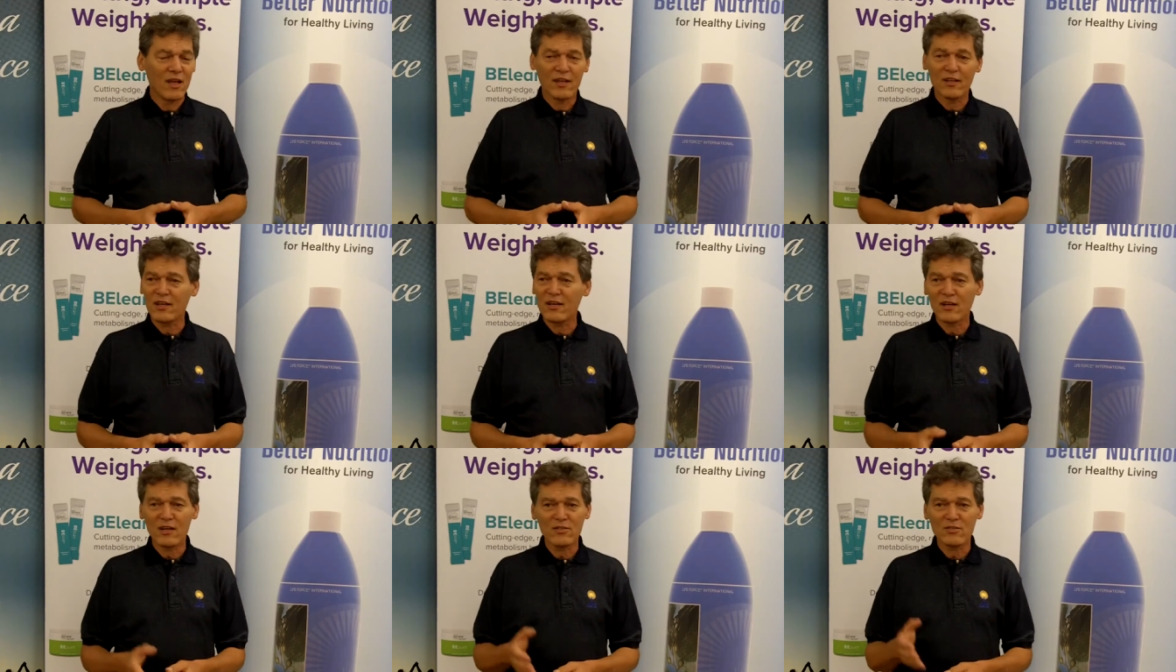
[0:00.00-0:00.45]

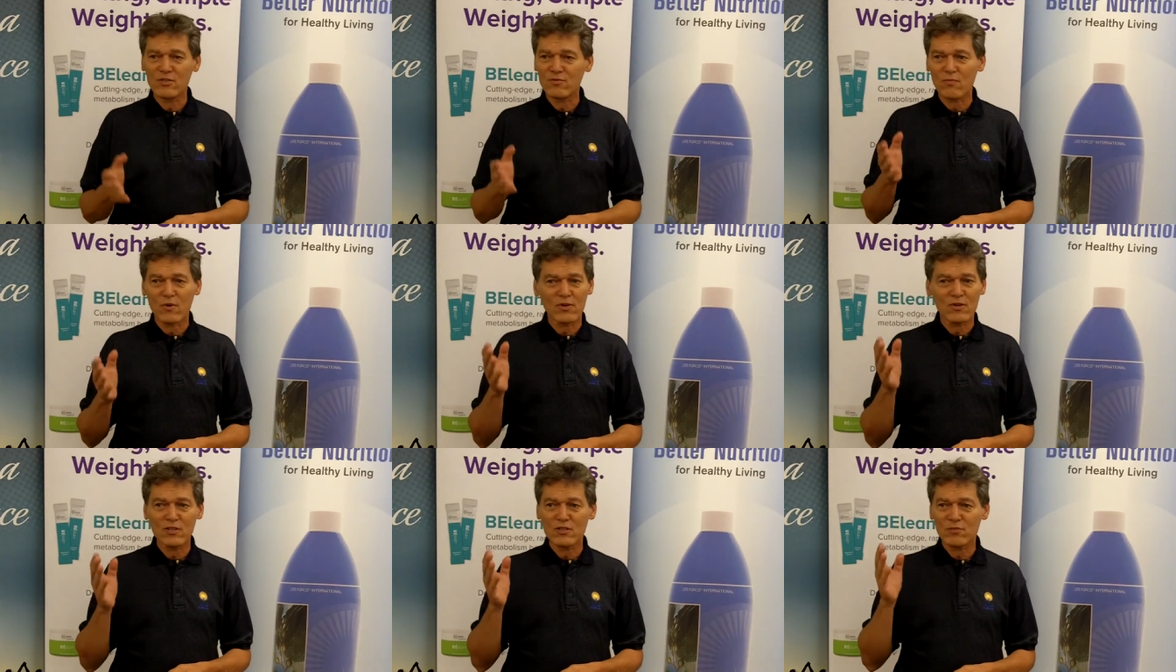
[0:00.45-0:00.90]
And I know
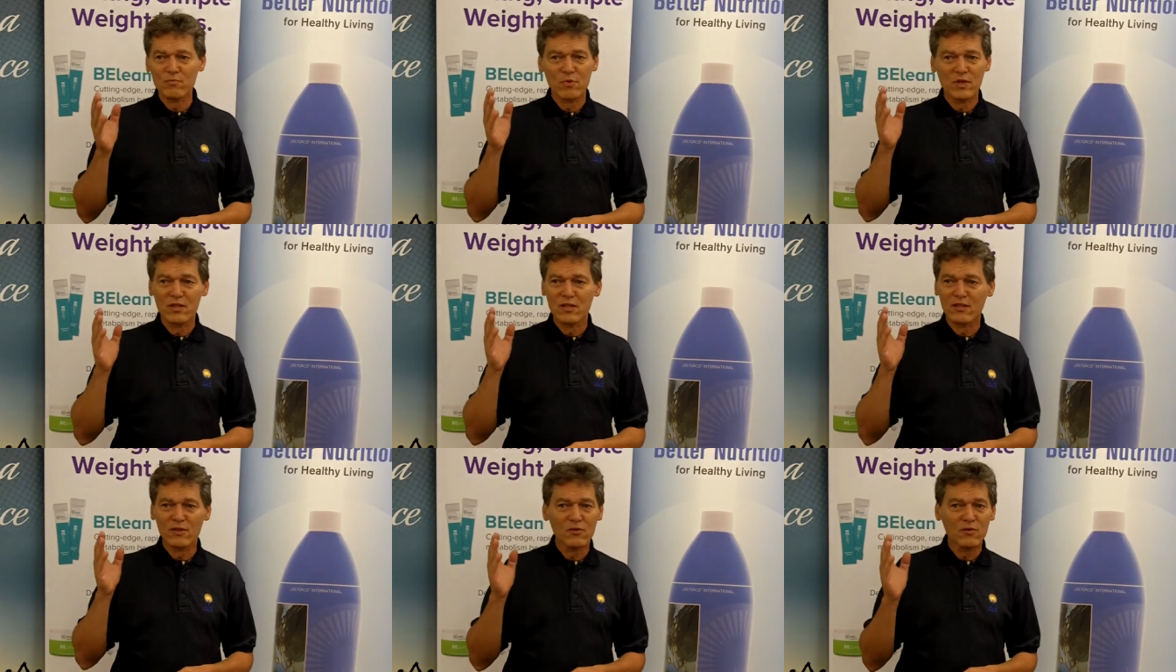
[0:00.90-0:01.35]
Swan has
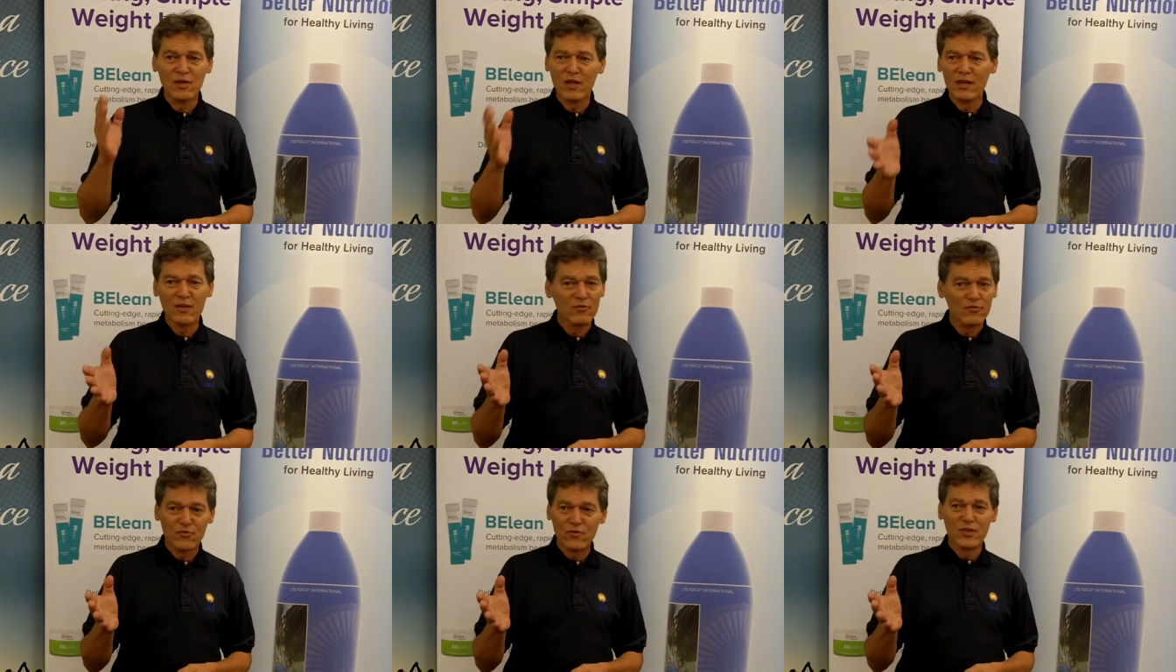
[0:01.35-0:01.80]
been
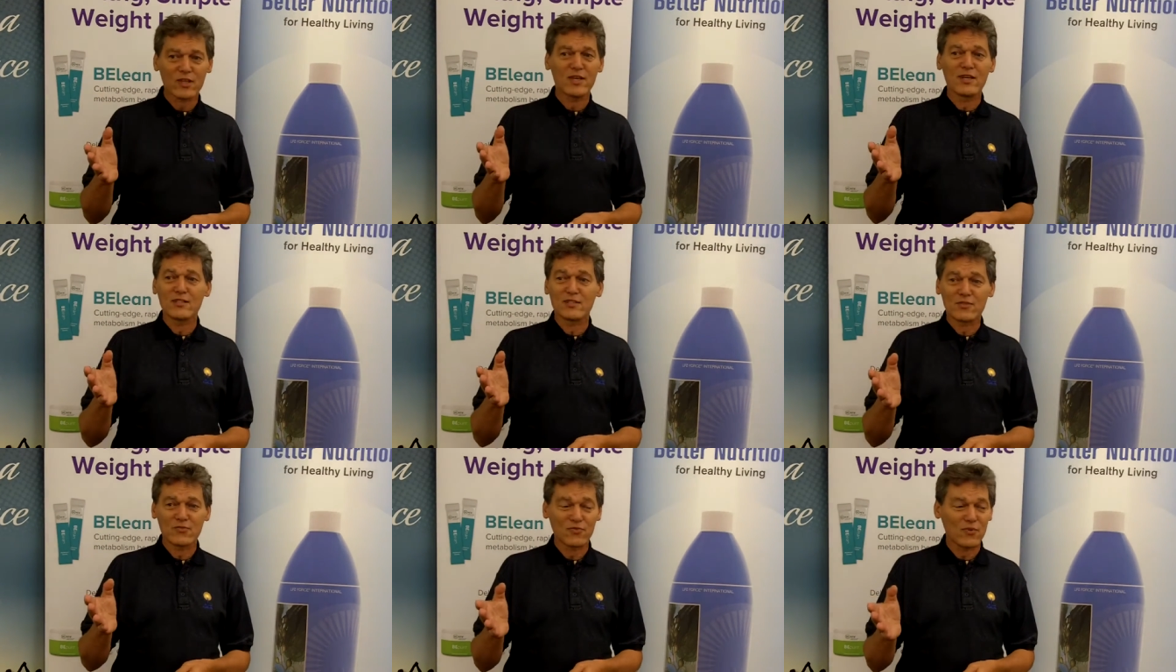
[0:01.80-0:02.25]
looking for
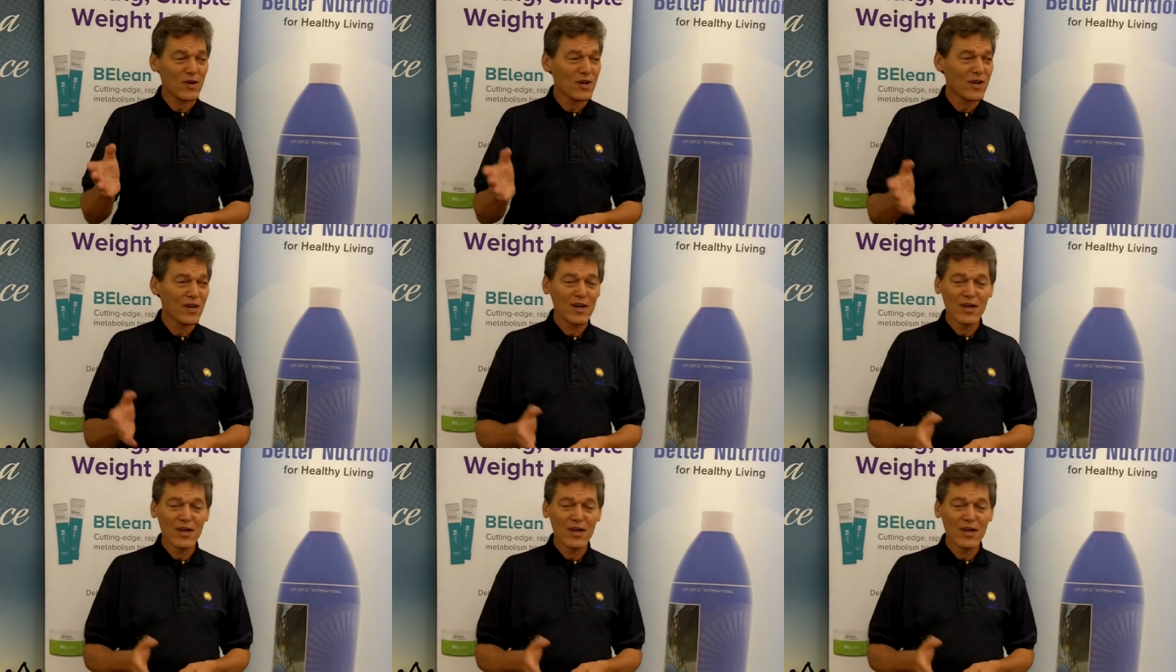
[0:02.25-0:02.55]
this for,